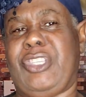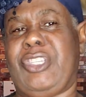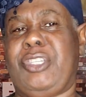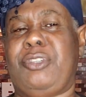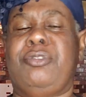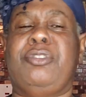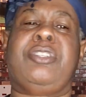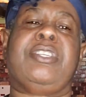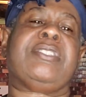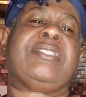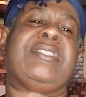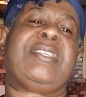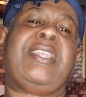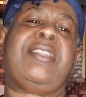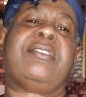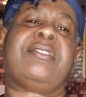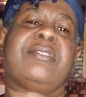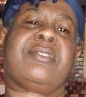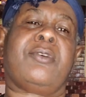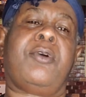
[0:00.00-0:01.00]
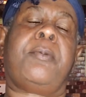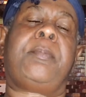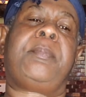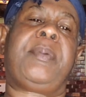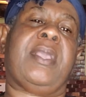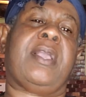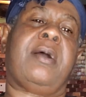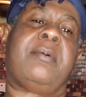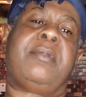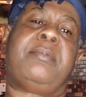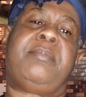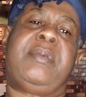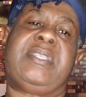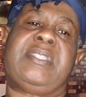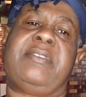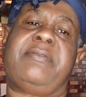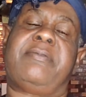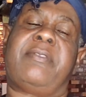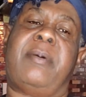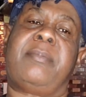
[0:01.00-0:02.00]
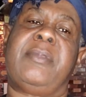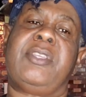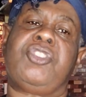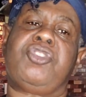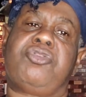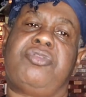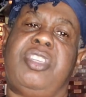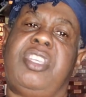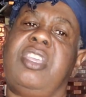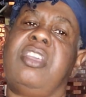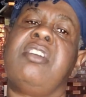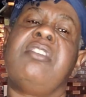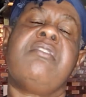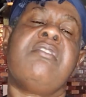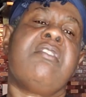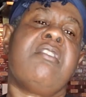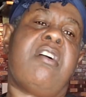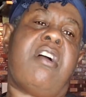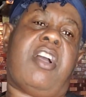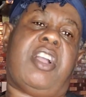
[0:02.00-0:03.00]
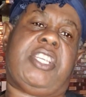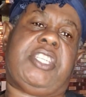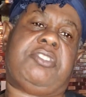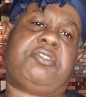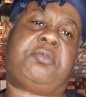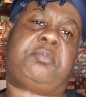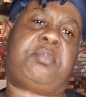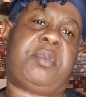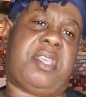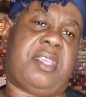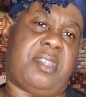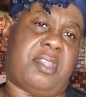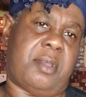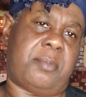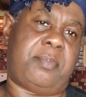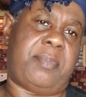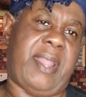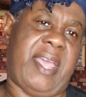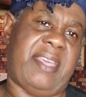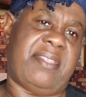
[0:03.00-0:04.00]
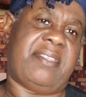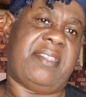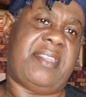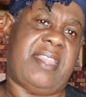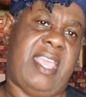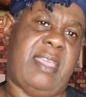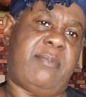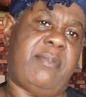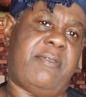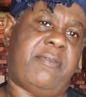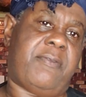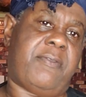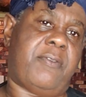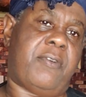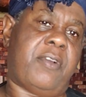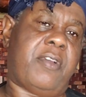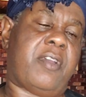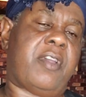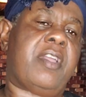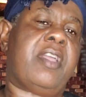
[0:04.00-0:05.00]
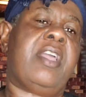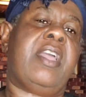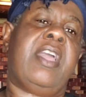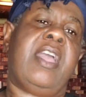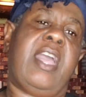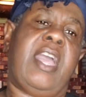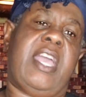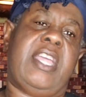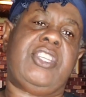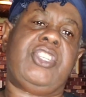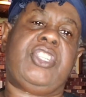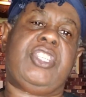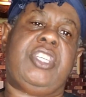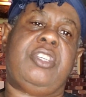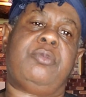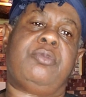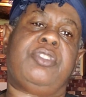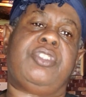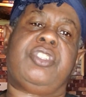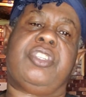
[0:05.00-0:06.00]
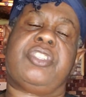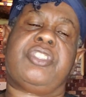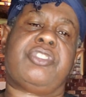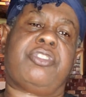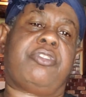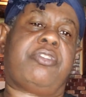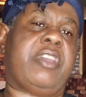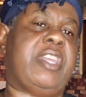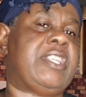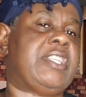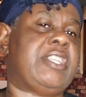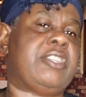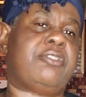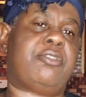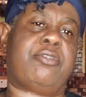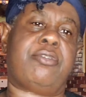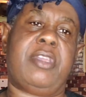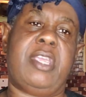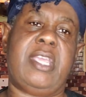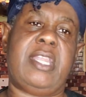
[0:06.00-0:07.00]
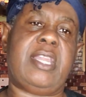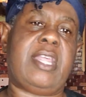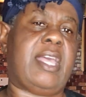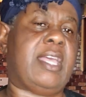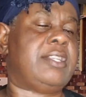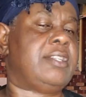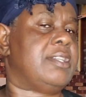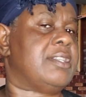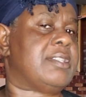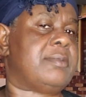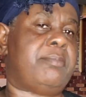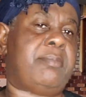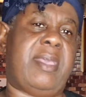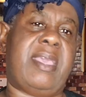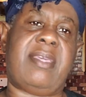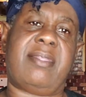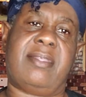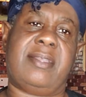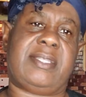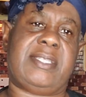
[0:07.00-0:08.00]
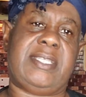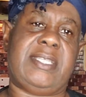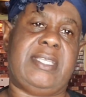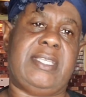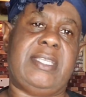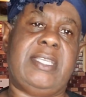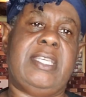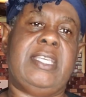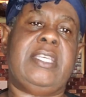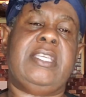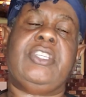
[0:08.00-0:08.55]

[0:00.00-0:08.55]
She would just send us go pick up the Bissy from the tree, or she would pick it up like the day before, and she would just grate it green and just make the tea.